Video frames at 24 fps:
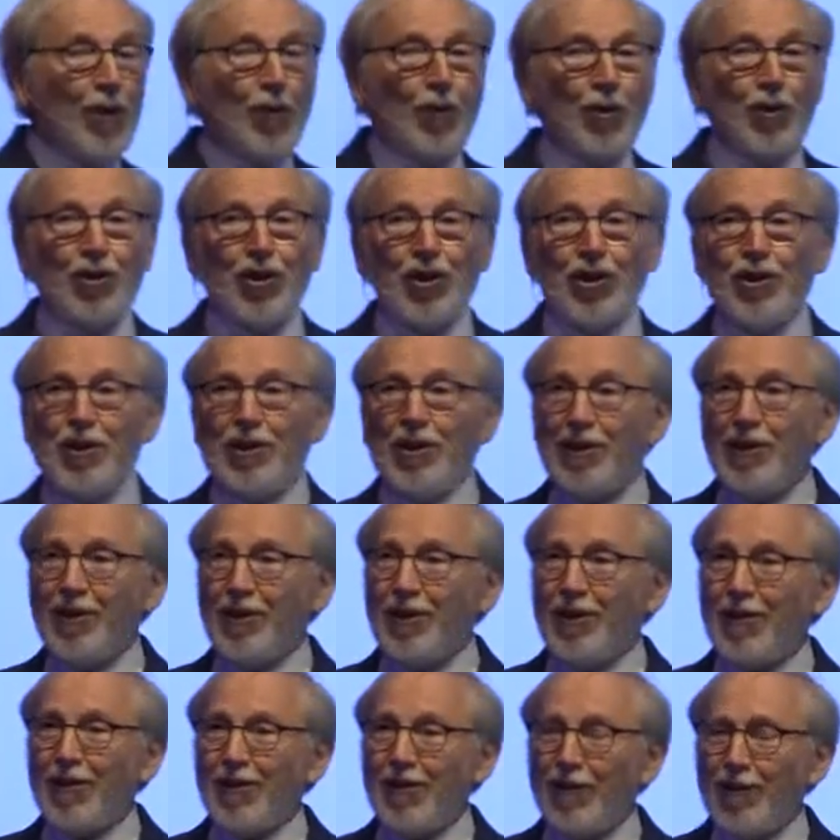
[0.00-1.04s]
which is
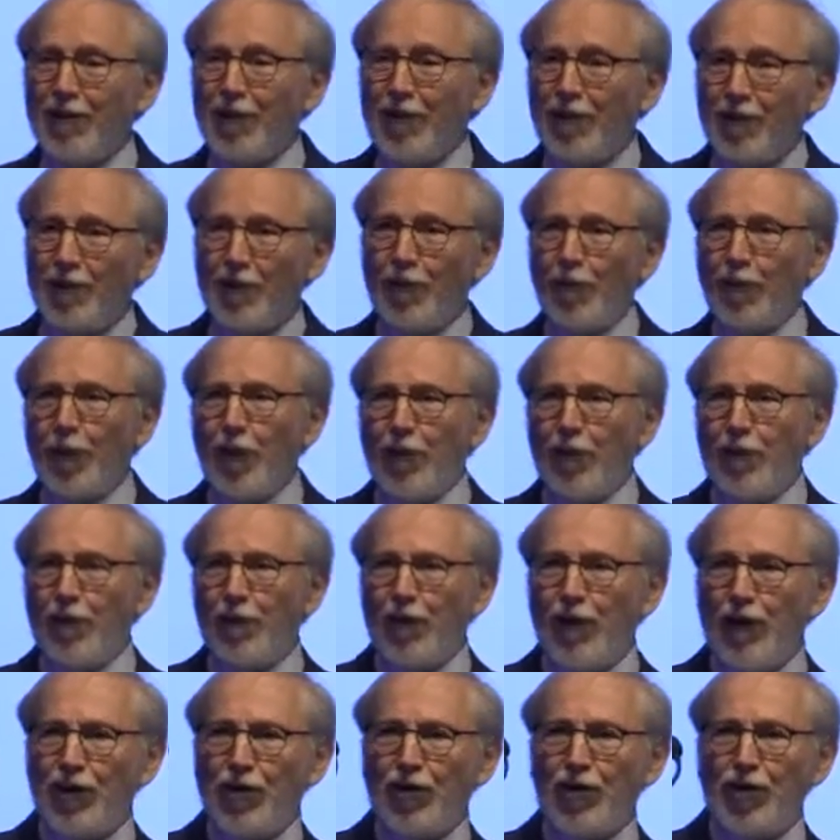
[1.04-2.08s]
one of
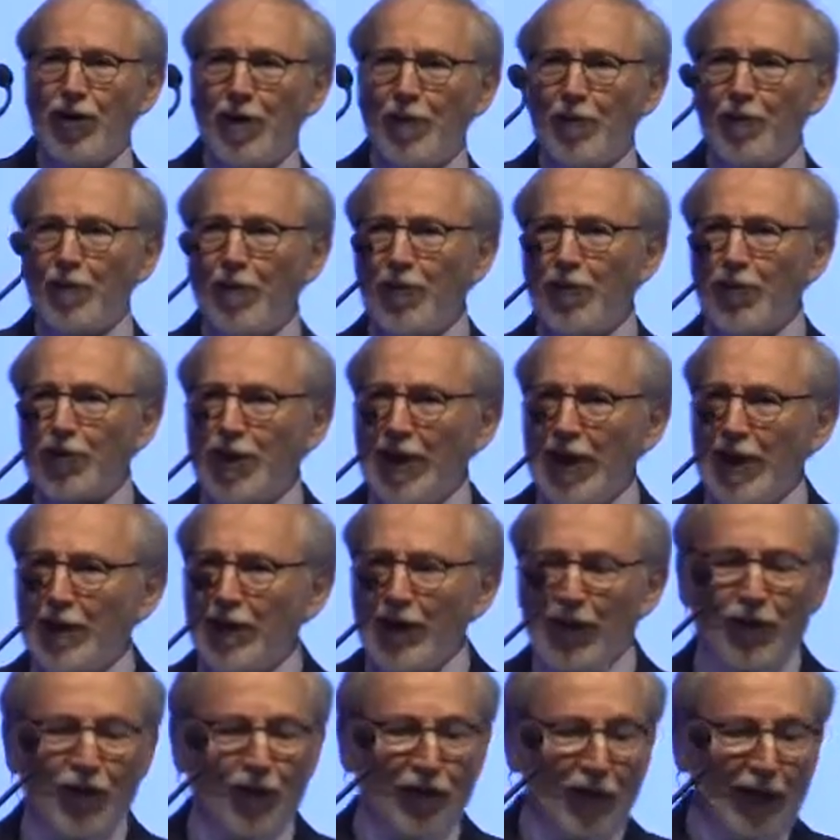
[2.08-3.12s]
the features I'm
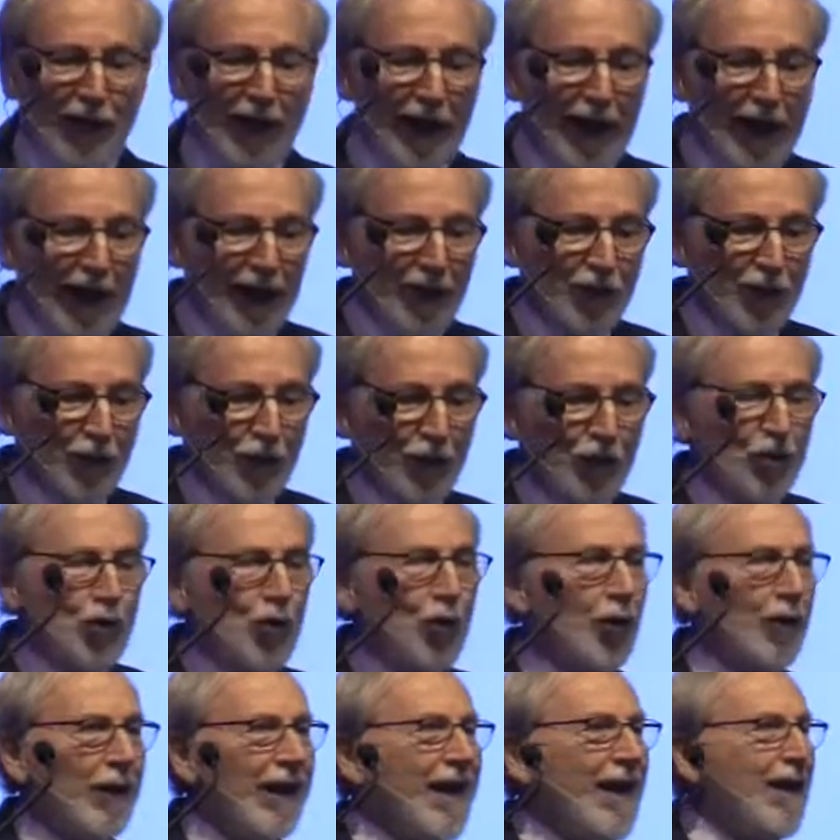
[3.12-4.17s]
saving for last, which is
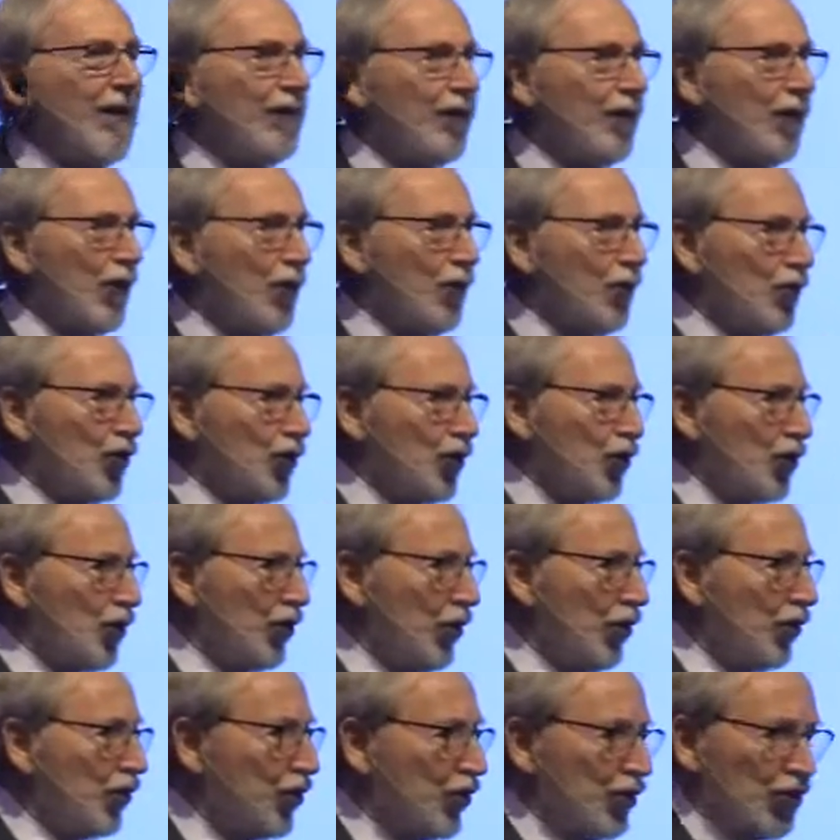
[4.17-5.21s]
called info
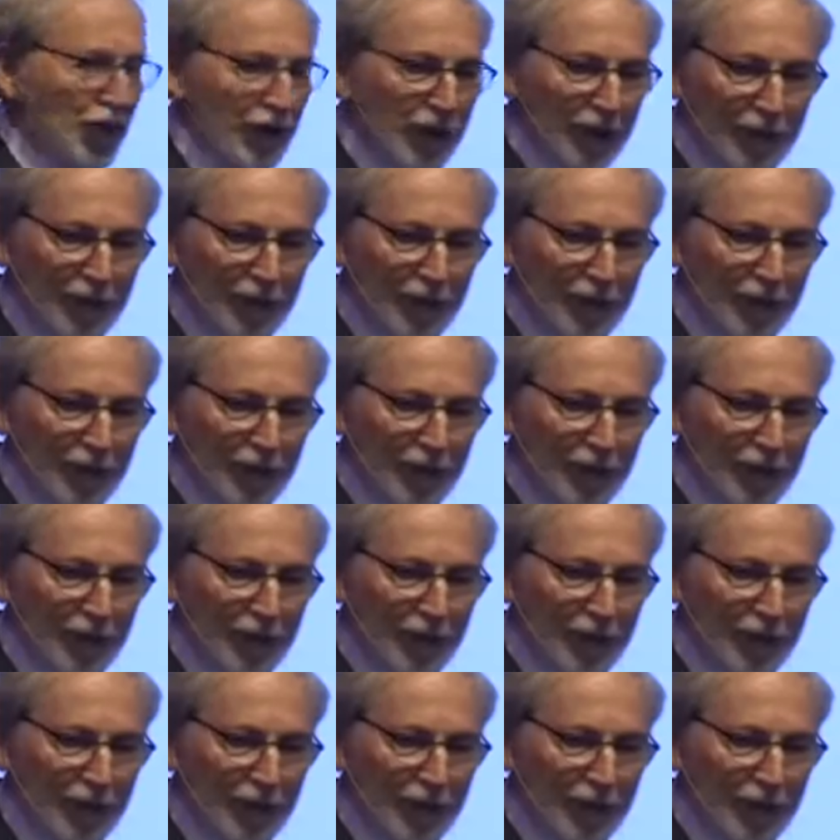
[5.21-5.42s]
search.